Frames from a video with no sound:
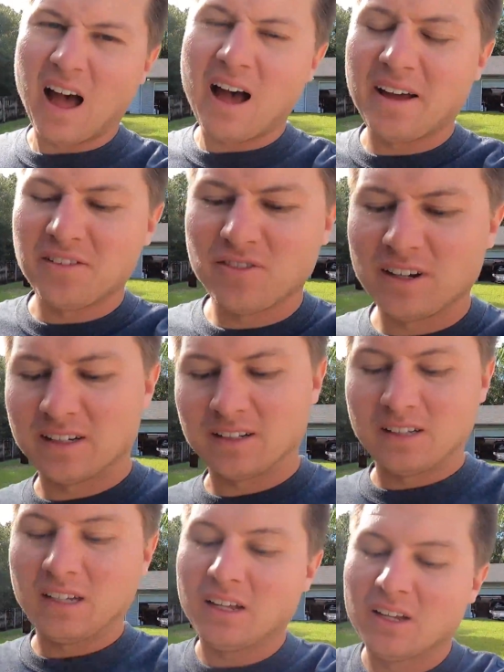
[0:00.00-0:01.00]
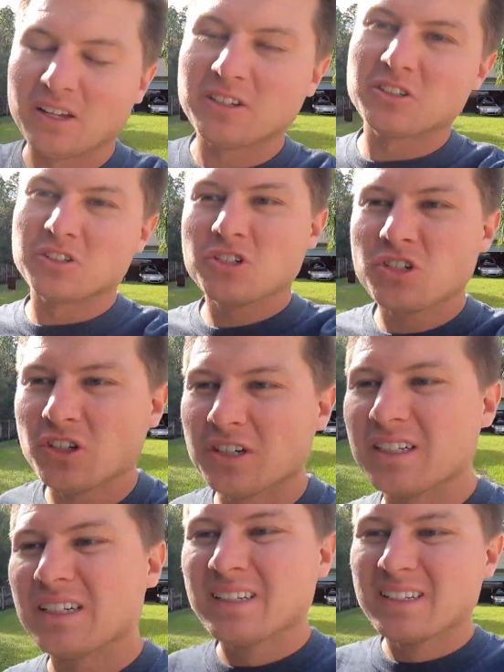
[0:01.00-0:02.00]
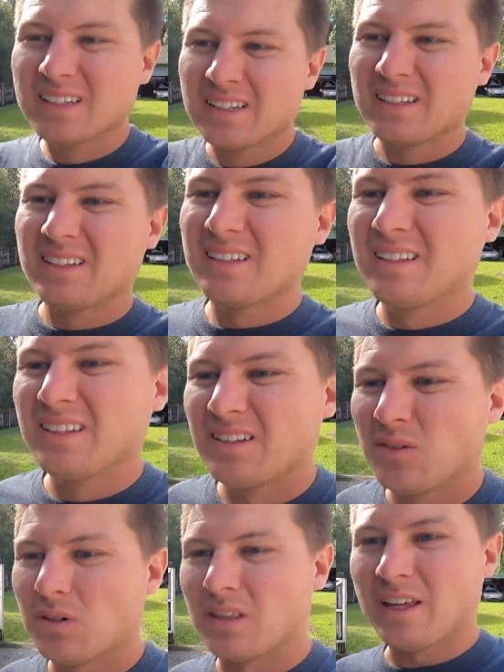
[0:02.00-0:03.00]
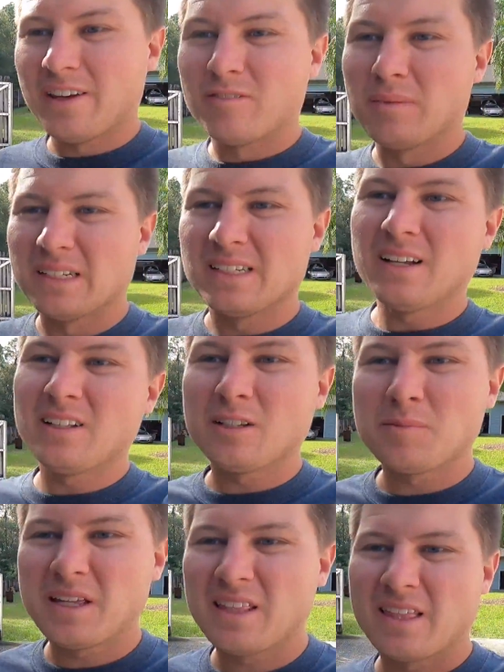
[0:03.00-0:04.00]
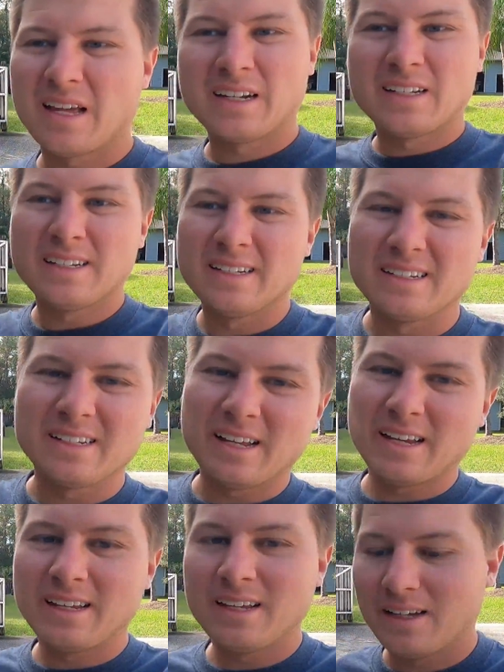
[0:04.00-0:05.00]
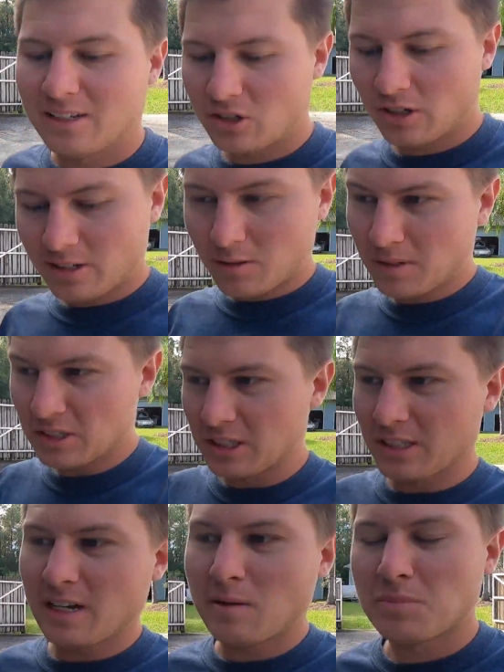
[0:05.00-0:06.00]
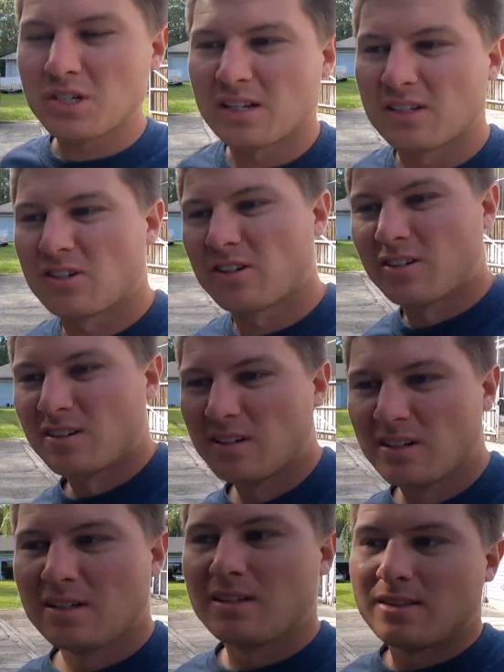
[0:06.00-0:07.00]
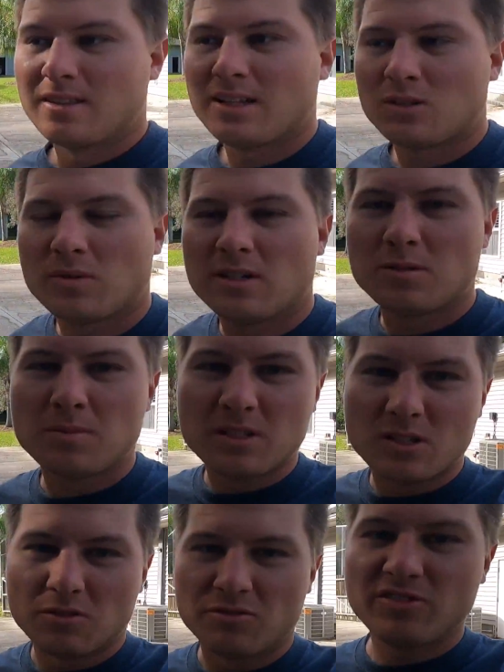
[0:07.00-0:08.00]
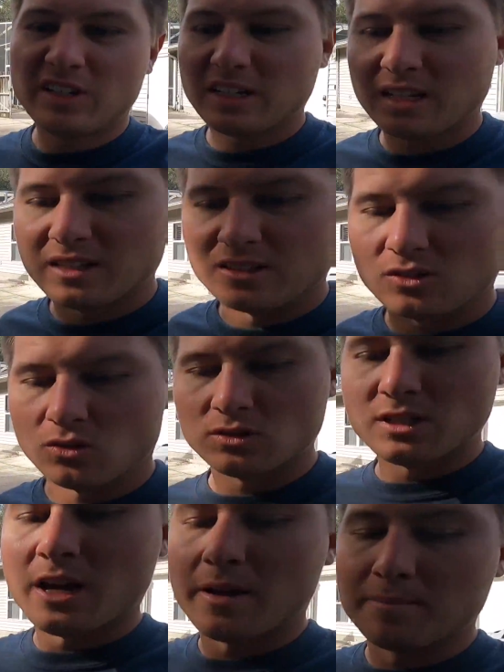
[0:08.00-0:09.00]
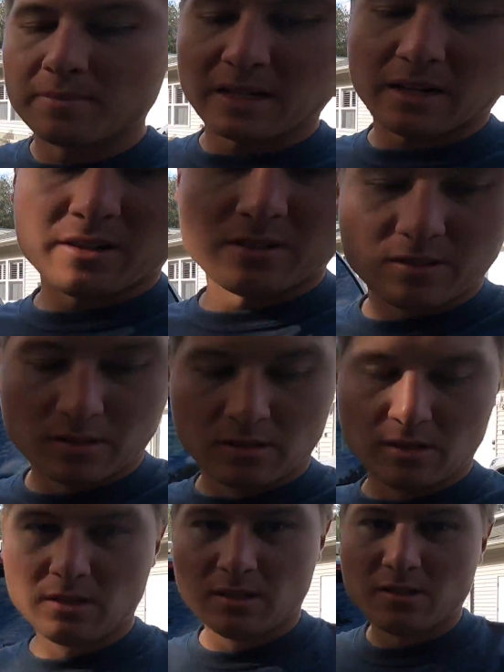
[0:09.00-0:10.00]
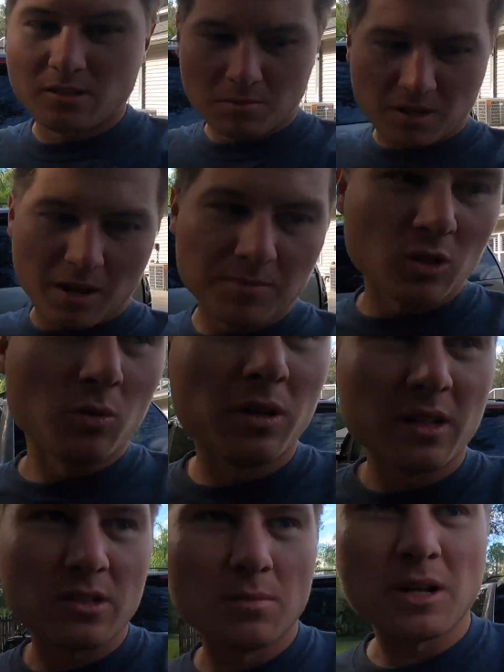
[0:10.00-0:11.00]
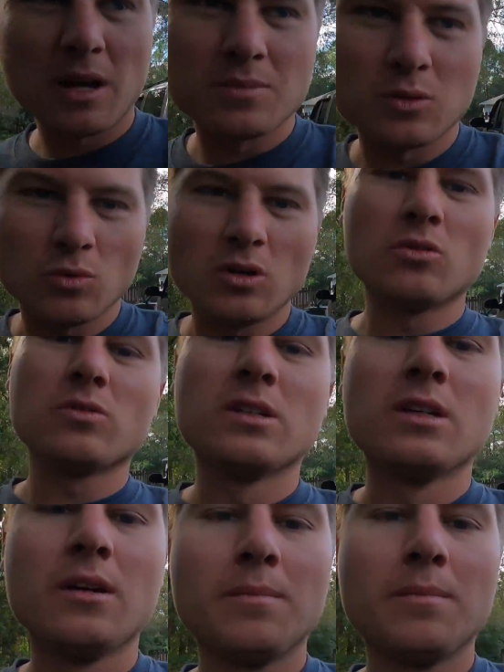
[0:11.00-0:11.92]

I finally understood what they've been telling me, that it needed a uh, transmission temp sensor. That's why it's been so finicky this whole time, because sometimes it'll work, sometimes it won't,